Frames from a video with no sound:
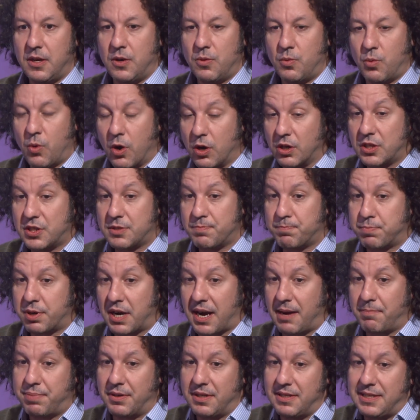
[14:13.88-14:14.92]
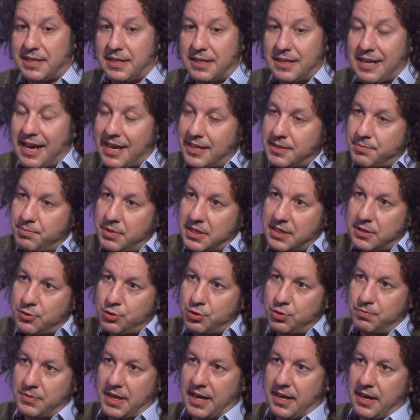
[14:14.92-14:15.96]
works properly, it has been
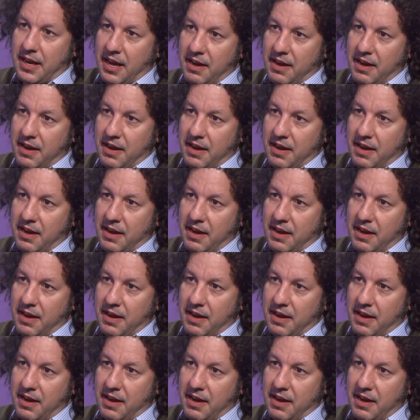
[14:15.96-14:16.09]
assumed that